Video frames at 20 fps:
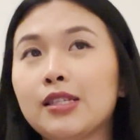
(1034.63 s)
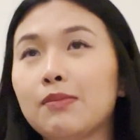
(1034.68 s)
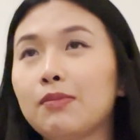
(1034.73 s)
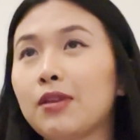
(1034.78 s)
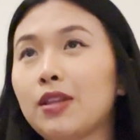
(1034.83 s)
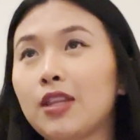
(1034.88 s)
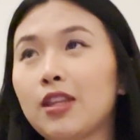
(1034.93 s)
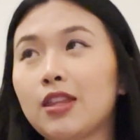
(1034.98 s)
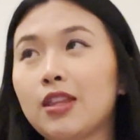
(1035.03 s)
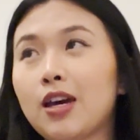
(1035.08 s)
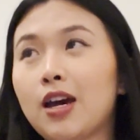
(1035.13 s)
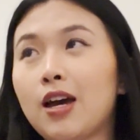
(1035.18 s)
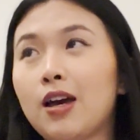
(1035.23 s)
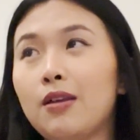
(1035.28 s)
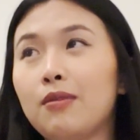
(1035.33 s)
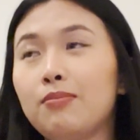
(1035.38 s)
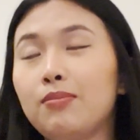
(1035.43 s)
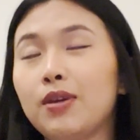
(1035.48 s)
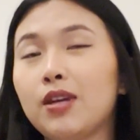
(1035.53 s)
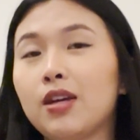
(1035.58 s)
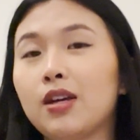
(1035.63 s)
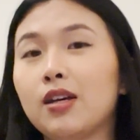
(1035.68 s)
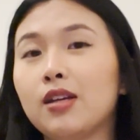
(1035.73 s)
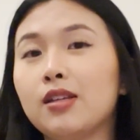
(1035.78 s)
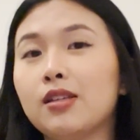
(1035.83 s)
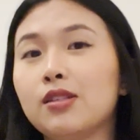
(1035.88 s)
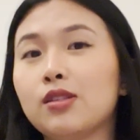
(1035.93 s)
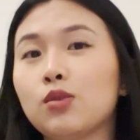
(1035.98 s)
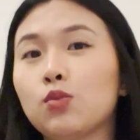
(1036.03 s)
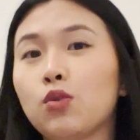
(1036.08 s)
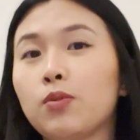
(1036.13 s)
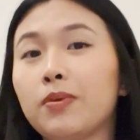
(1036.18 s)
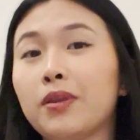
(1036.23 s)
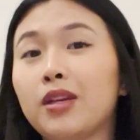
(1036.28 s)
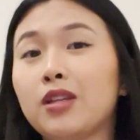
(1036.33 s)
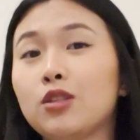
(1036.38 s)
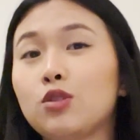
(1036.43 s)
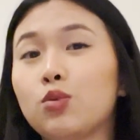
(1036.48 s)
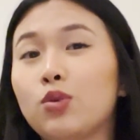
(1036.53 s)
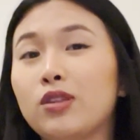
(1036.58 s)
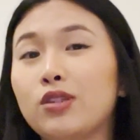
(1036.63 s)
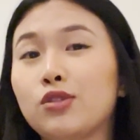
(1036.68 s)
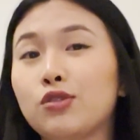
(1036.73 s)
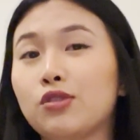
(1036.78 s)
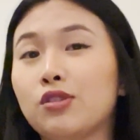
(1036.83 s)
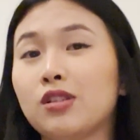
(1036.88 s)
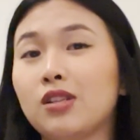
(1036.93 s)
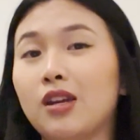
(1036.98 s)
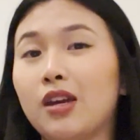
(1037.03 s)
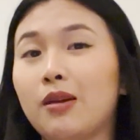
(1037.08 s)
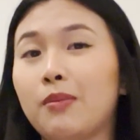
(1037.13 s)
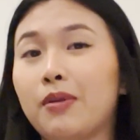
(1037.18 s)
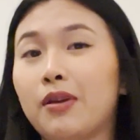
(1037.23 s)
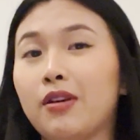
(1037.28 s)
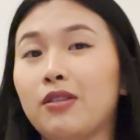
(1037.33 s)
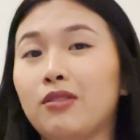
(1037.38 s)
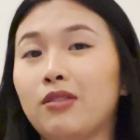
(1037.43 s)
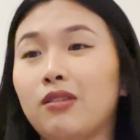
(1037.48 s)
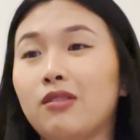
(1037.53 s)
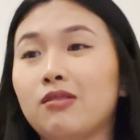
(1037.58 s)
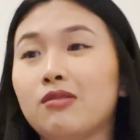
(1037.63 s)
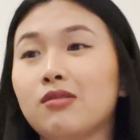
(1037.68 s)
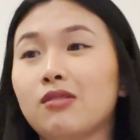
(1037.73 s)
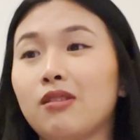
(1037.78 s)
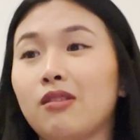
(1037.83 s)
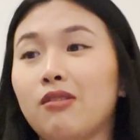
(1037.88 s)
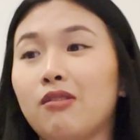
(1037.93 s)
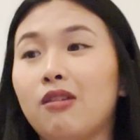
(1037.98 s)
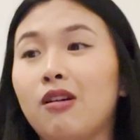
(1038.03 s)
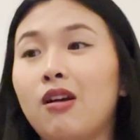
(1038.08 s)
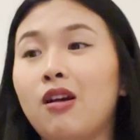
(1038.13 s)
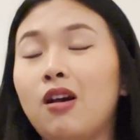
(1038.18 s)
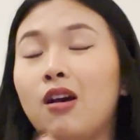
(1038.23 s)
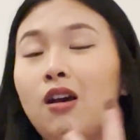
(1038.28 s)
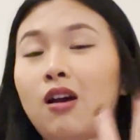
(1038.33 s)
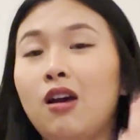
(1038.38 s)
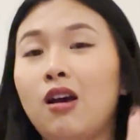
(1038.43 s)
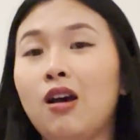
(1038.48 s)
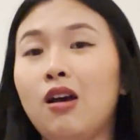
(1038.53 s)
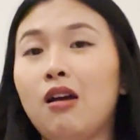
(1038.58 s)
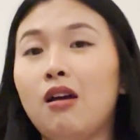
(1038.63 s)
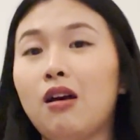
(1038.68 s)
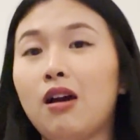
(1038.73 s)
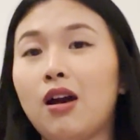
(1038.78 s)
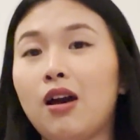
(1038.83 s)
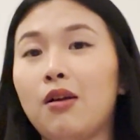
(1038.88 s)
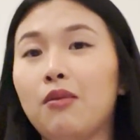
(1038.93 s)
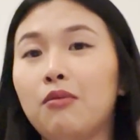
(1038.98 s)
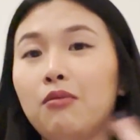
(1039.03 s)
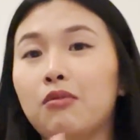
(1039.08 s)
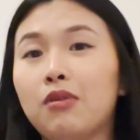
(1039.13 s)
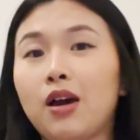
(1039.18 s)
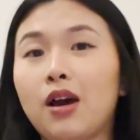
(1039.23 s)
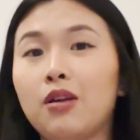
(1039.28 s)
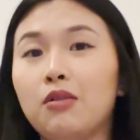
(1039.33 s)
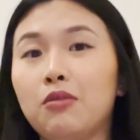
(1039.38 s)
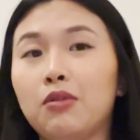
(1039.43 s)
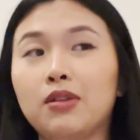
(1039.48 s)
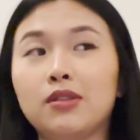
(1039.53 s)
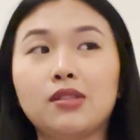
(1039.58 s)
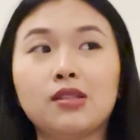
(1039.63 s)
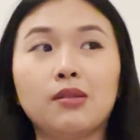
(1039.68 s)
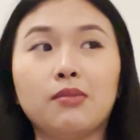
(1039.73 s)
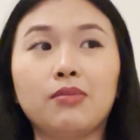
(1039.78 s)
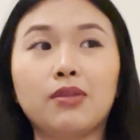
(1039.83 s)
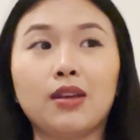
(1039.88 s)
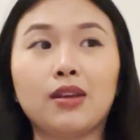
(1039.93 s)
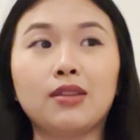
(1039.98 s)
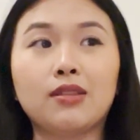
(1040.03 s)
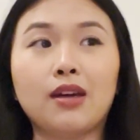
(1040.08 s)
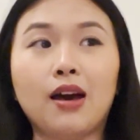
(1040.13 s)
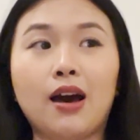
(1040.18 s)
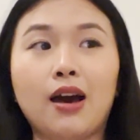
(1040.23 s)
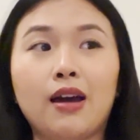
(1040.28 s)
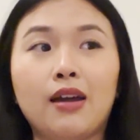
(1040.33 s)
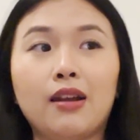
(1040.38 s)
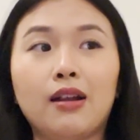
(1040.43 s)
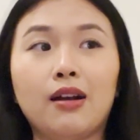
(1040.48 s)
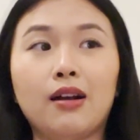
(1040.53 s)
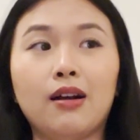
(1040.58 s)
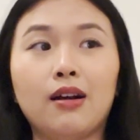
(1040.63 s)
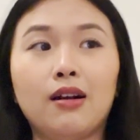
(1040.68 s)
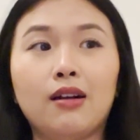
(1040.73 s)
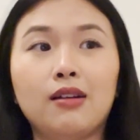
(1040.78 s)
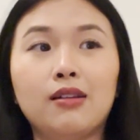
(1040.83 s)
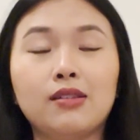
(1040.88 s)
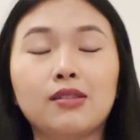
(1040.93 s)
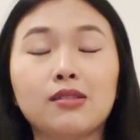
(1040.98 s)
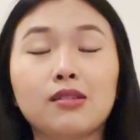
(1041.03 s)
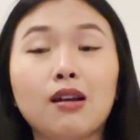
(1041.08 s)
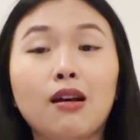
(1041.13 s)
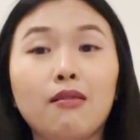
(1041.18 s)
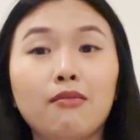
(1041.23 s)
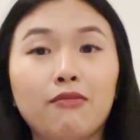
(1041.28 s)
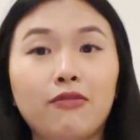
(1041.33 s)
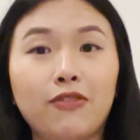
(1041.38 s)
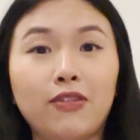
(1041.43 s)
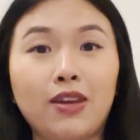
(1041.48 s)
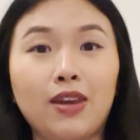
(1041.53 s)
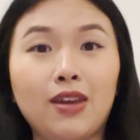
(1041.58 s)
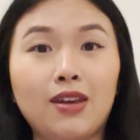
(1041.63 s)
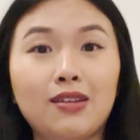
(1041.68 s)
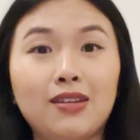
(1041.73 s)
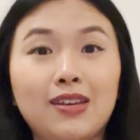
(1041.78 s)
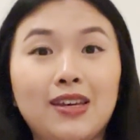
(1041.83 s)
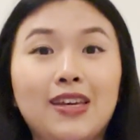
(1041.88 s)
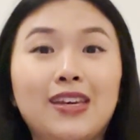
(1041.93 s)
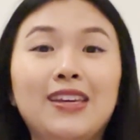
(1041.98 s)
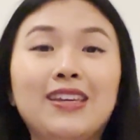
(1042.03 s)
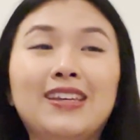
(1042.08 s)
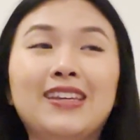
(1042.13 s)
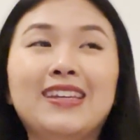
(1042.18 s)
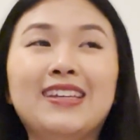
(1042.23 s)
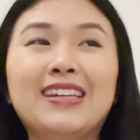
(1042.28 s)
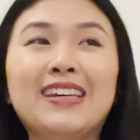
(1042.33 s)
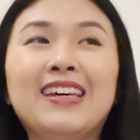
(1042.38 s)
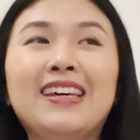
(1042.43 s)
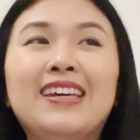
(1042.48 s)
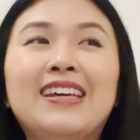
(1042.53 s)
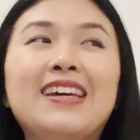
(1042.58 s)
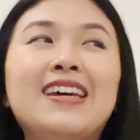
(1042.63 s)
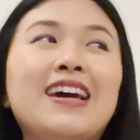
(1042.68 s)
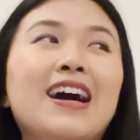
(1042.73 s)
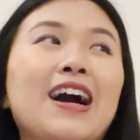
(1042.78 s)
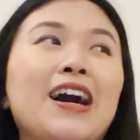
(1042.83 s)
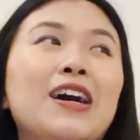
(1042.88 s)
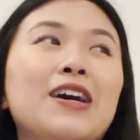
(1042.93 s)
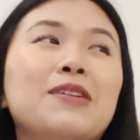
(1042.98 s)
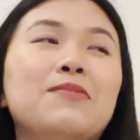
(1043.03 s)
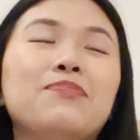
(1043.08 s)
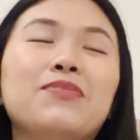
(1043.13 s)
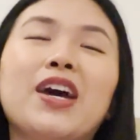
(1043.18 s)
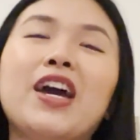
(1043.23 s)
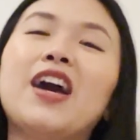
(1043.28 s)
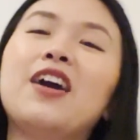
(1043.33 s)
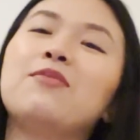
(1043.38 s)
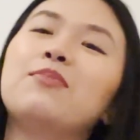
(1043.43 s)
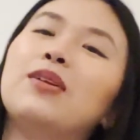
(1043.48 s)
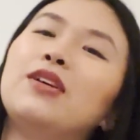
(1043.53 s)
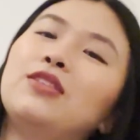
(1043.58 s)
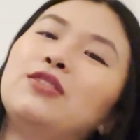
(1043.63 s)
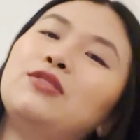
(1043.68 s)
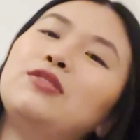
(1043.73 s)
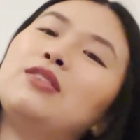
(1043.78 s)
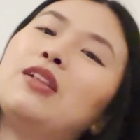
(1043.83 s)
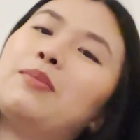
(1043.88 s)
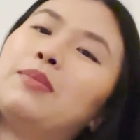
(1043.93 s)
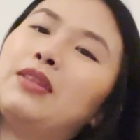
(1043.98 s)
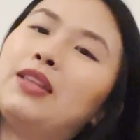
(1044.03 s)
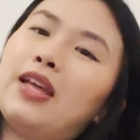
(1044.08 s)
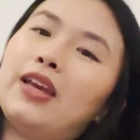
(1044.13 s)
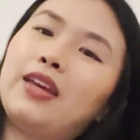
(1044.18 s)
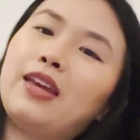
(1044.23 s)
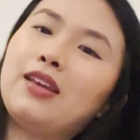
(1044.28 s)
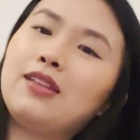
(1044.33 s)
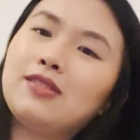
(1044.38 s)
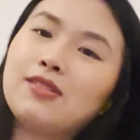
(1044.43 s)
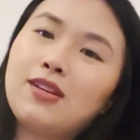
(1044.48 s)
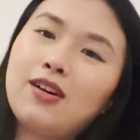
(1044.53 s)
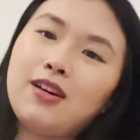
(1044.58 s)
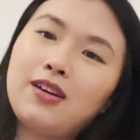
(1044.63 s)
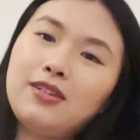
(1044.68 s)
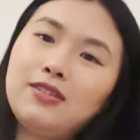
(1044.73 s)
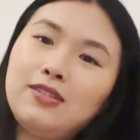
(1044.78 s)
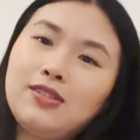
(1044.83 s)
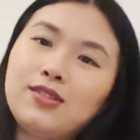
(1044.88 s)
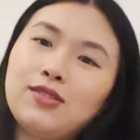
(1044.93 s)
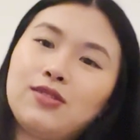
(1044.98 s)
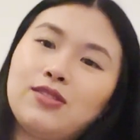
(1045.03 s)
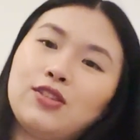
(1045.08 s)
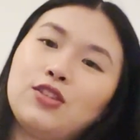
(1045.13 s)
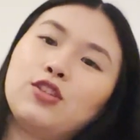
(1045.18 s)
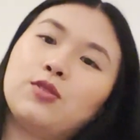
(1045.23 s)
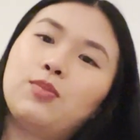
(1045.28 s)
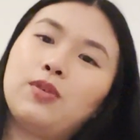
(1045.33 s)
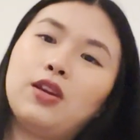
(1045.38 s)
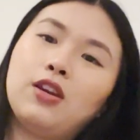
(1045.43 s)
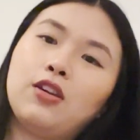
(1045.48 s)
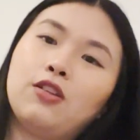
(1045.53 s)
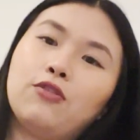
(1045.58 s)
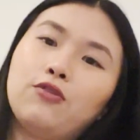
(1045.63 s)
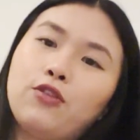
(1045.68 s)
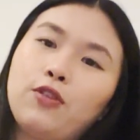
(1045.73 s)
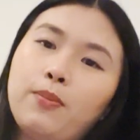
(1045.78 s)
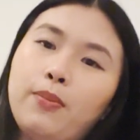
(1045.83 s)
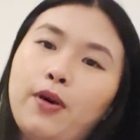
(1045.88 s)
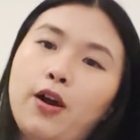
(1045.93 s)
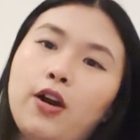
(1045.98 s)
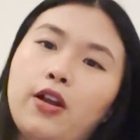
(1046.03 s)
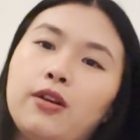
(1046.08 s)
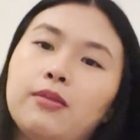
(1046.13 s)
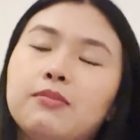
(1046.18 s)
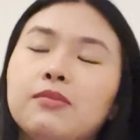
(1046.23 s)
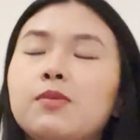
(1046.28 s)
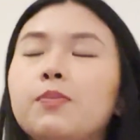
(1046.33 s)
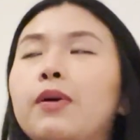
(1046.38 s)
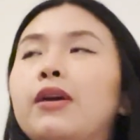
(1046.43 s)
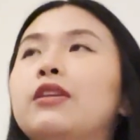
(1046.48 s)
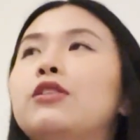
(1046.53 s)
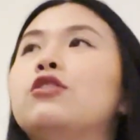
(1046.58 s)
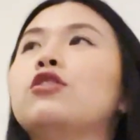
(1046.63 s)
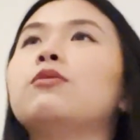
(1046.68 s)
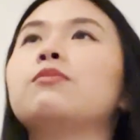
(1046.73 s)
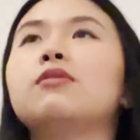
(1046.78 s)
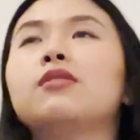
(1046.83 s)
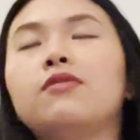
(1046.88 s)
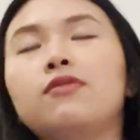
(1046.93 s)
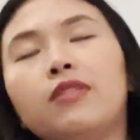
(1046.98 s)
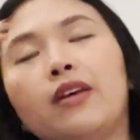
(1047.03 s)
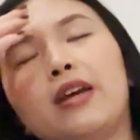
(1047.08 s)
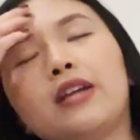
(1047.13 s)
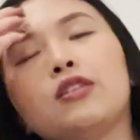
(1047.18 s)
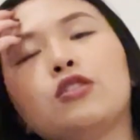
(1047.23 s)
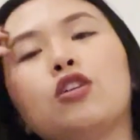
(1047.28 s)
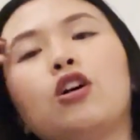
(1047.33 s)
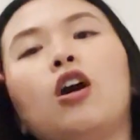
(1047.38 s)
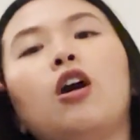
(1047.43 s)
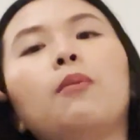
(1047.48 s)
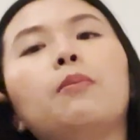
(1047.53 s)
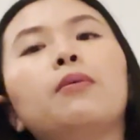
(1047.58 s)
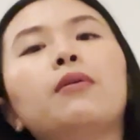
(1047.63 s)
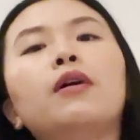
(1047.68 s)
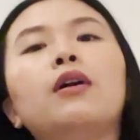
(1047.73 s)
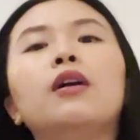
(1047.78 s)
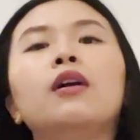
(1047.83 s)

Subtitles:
like that, because we're playing Twister tonight apparently, so I kind of want something that is comfy. I have my Lululemon leggings on, so this should be good for bottoms, but in terms of like top,